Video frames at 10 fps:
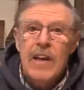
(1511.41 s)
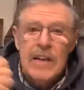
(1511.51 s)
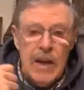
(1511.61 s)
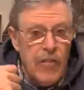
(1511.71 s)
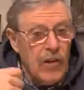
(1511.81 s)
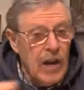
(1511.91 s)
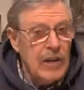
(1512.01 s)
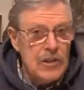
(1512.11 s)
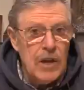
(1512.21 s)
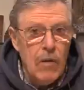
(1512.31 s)
get the
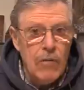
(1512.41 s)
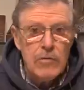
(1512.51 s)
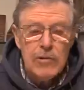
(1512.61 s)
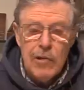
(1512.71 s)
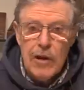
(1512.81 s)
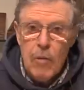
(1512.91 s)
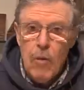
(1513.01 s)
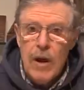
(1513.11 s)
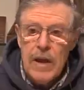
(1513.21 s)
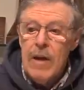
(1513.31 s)
guts out of them straight
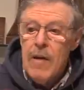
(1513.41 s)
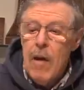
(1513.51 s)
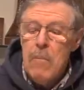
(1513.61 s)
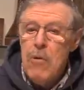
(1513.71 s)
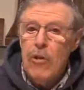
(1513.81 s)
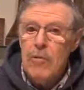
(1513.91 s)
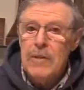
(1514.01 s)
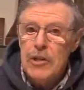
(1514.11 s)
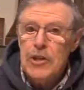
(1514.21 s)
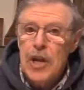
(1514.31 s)
away and put them
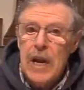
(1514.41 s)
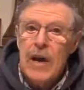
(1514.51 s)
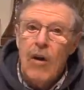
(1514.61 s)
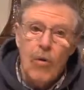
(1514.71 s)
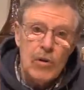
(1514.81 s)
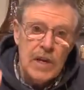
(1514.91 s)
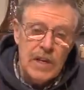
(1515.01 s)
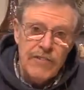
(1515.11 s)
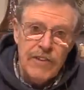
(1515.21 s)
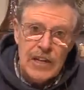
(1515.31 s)
in the chiller or take
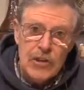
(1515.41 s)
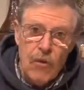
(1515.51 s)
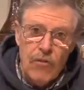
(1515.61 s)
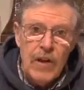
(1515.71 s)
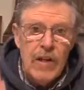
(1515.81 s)
your fillets off.